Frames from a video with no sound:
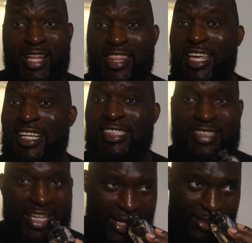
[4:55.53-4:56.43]
this
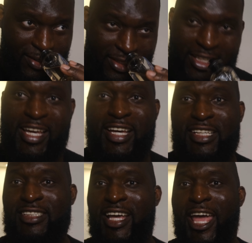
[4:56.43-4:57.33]
thing
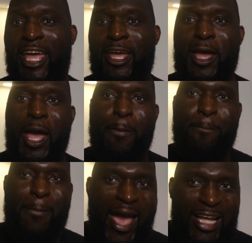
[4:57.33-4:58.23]
is a
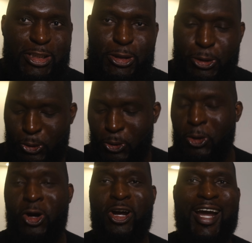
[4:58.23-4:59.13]
magical
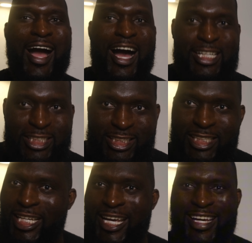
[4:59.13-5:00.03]

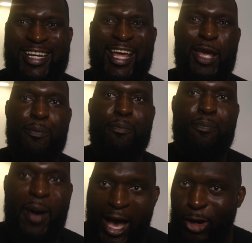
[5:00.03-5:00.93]
concoction in a
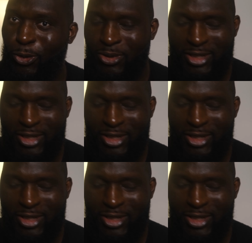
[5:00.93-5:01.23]
bottle.